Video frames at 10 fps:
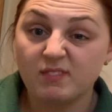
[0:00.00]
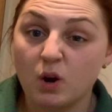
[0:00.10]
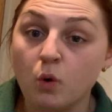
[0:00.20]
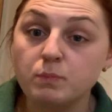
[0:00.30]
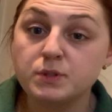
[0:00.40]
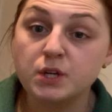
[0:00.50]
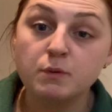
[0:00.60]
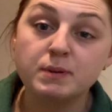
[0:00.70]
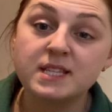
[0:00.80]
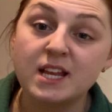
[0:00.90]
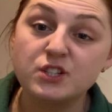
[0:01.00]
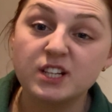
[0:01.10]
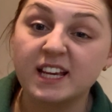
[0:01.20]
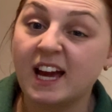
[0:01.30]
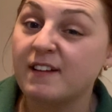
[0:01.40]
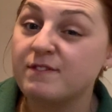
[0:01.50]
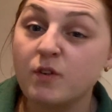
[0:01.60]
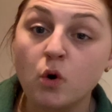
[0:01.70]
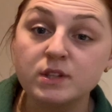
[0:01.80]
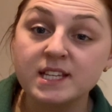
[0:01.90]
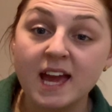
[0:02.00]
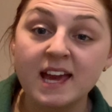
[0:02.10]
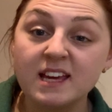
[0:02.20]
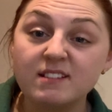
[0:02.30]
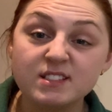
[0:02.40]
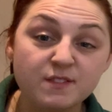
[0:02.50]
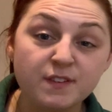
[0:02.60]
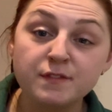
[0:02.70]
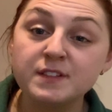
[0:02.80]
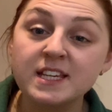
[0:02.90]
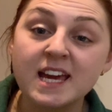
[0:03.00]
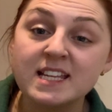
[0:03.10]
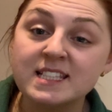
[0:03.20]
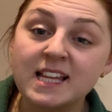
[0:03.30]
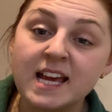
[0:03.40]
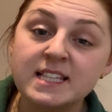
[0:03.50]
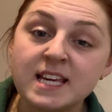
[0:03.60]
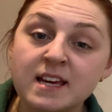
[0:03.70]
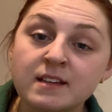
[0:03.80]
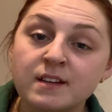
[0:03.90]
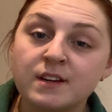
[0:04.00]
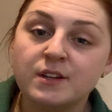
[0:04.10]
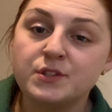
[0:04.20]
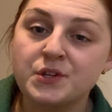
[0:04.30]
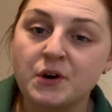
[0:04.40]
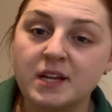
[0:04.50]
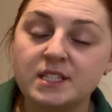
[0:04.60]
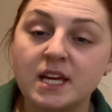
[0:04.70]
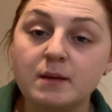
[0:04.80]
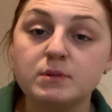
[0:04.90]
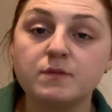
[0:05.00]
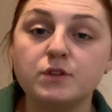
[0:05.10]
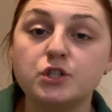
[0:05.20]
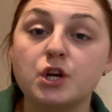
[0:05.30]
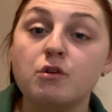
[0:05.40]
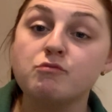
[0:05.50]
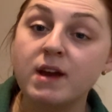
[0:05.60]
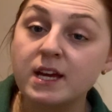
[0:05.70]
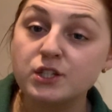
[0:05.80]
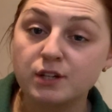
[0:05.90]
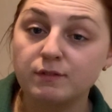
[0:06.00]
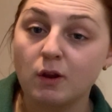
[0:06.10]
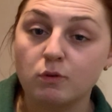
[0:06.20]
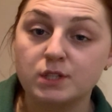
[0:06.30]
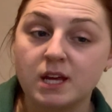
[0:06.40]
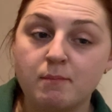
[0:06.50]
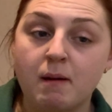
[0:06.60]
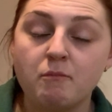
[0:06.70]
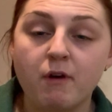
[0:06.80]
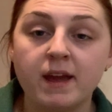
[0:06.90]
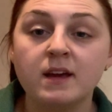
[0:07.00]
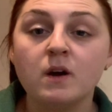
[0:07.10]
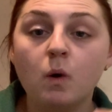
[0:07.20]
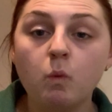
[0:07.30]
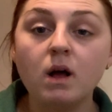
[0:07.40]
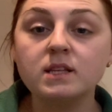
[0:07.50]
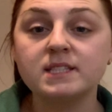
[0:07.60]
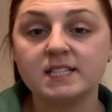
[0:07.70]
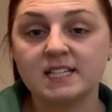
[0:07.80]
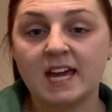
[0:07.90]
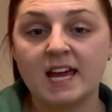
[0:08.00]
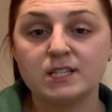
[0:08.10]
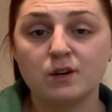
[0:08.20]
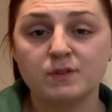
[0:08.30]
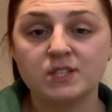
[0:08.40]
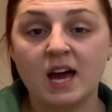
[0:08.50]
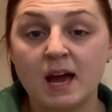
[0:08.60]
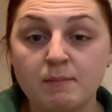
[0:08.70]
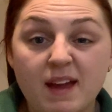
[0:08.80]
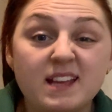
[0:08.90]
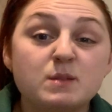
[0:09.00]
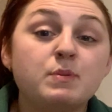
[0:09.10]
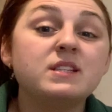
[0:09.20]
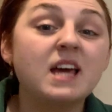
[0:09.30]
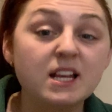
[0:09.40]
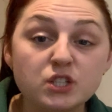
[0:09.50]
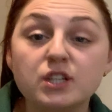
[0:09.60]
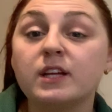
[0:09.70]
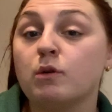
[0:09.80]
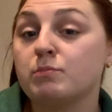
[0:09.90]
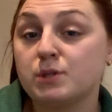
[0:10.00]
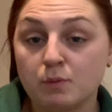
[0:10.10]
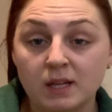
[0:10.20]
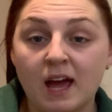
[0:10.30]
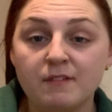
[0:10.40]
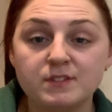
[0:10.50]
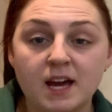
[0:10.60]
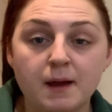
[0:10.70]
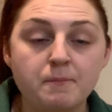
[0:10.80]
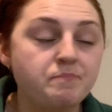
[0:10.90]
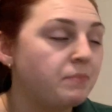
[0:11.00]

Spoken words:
up to potentially kind of 48 to 50 years later. So in terms of the duration of long-term memory, whilst it decays over time, it's potentially up to a lifetime.